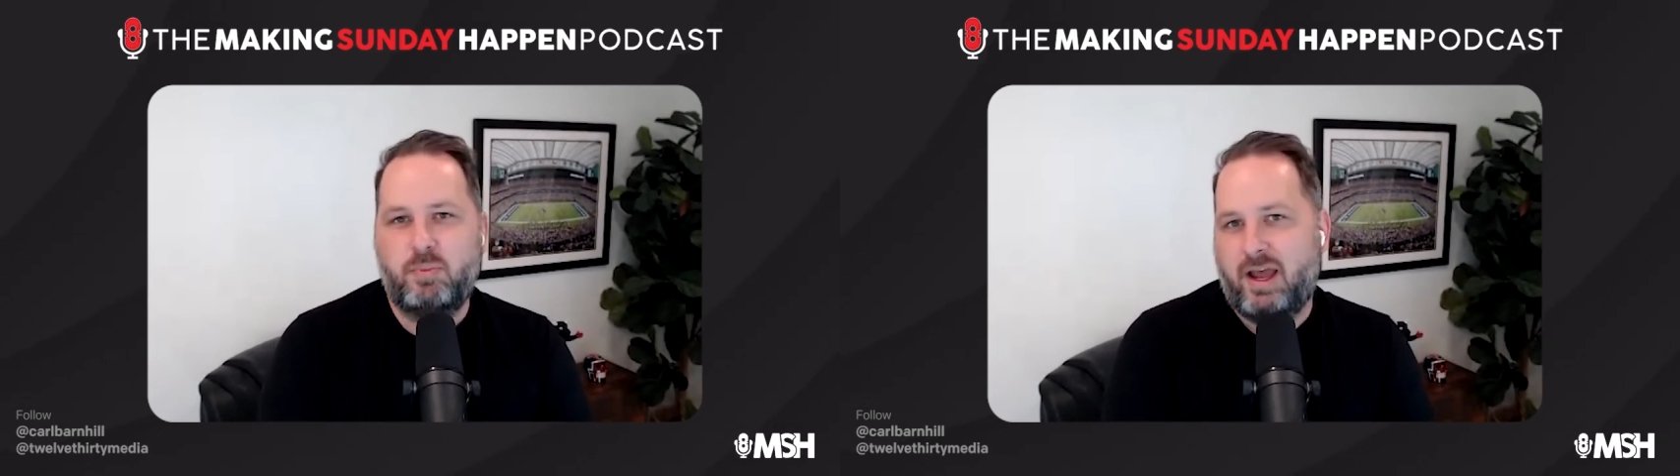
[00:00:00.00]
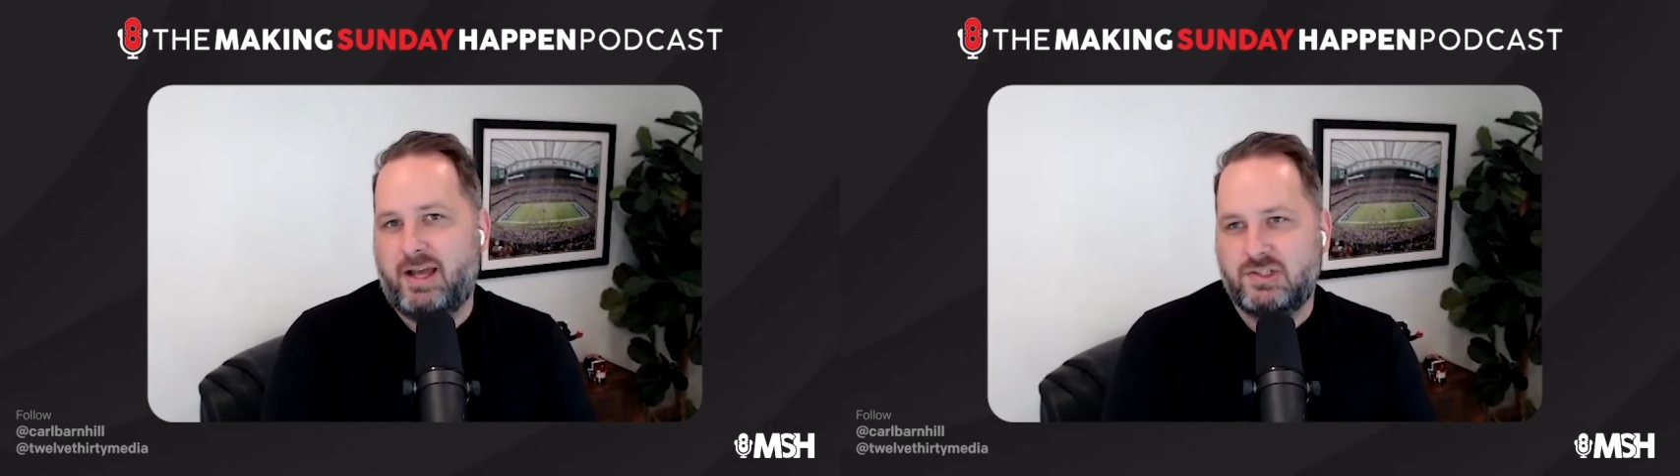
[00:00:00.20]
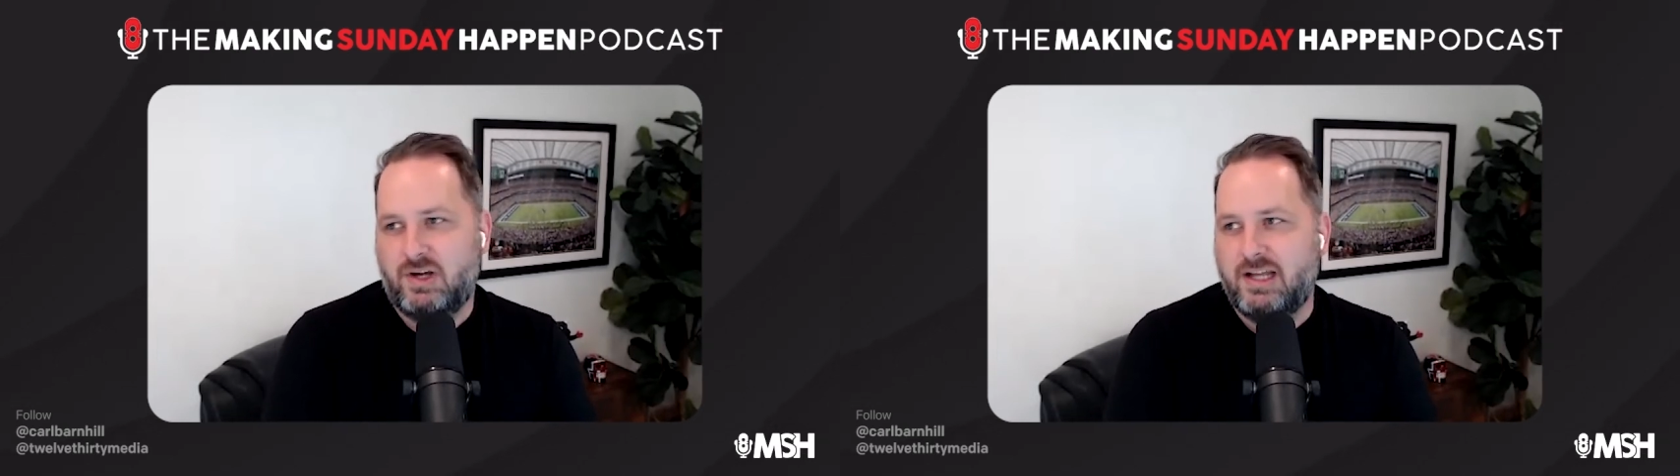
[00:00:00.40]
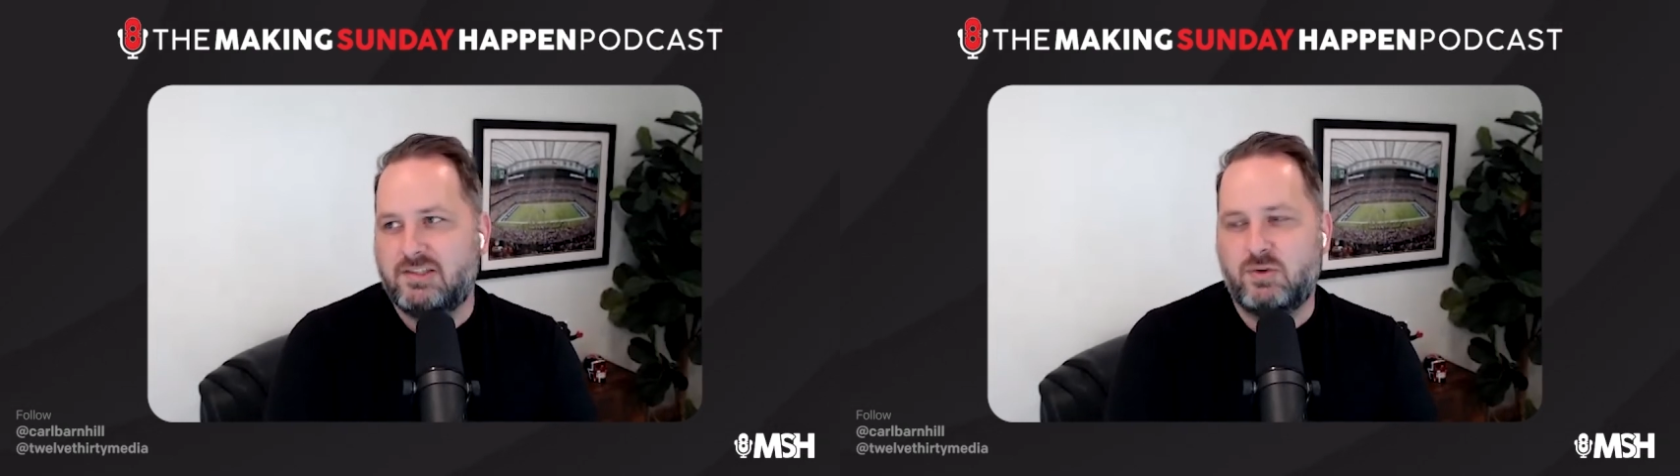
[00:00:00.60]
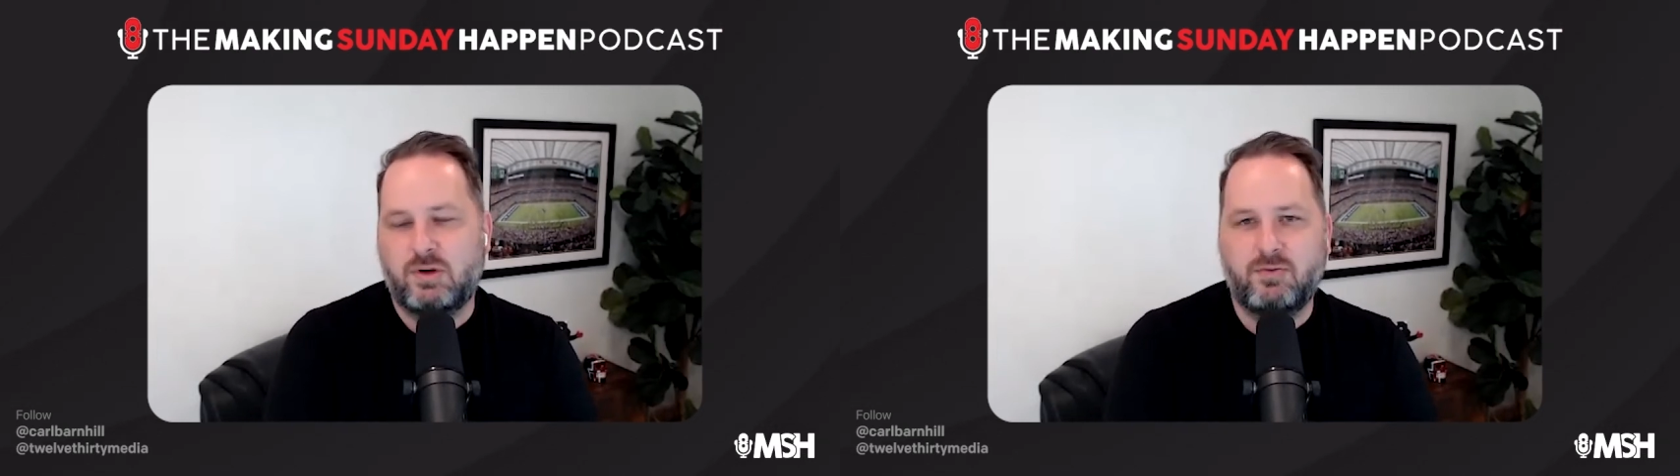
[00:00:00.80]
pastor
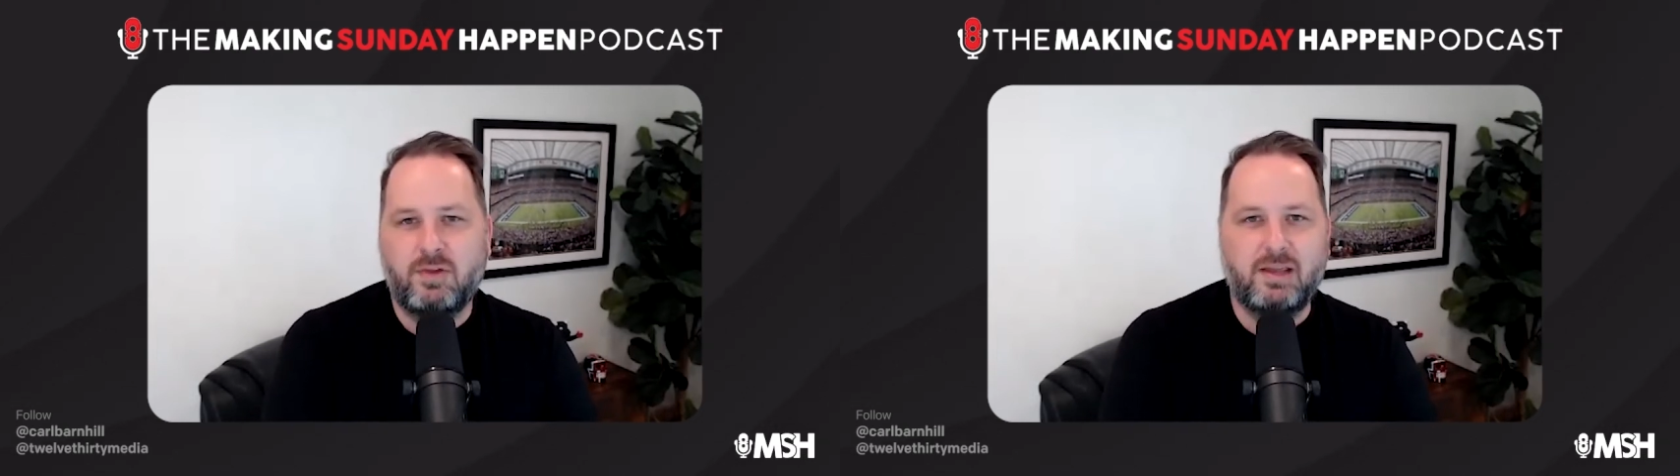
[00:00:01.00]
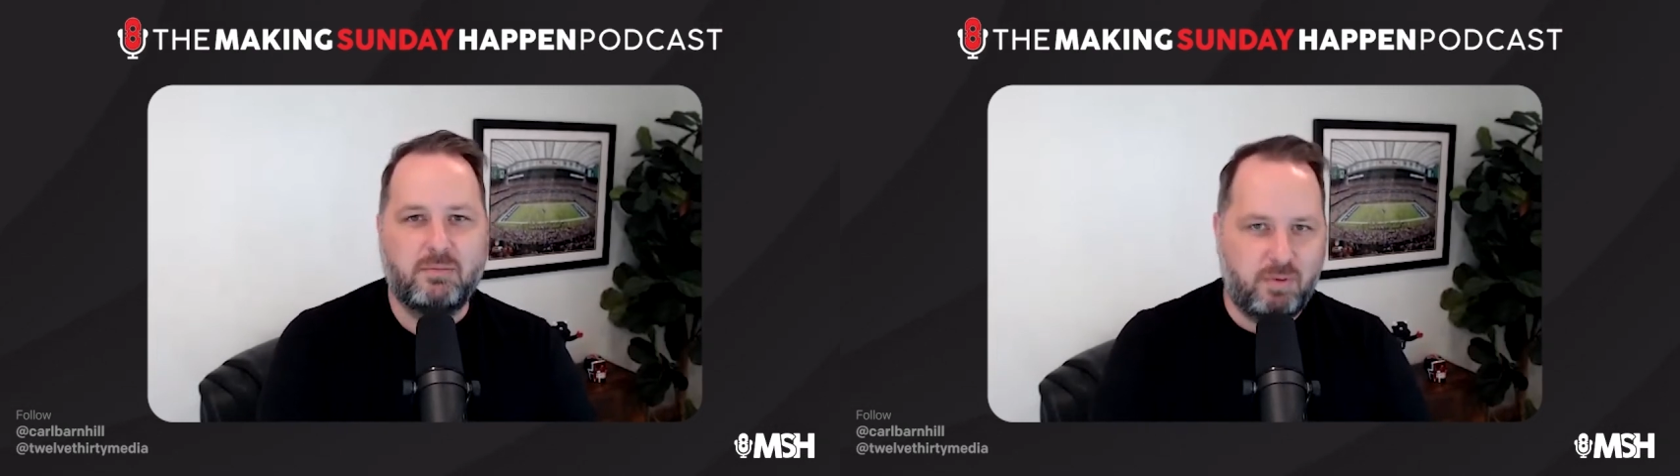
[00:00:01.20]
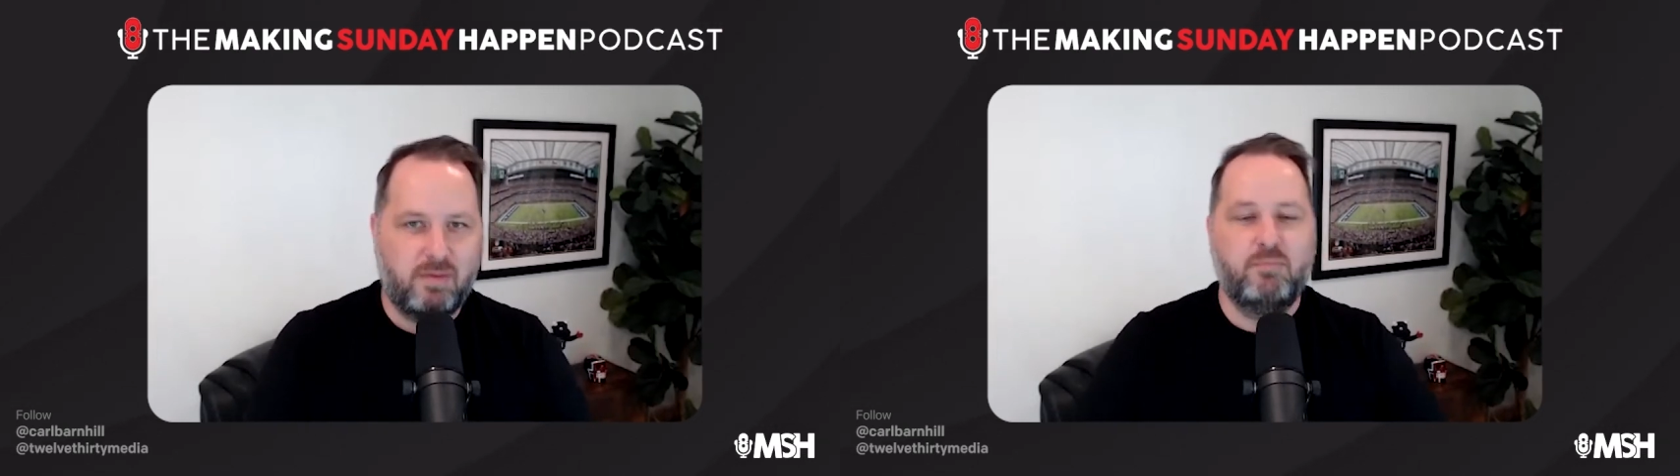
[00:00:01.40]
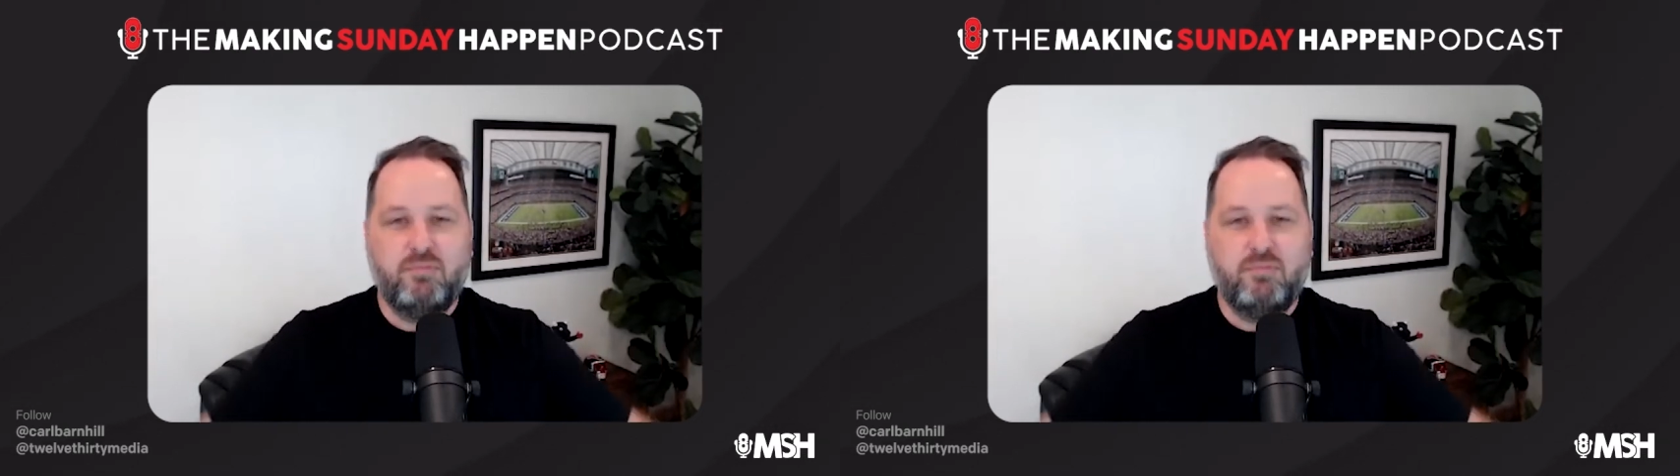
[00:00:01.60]
had sort of like been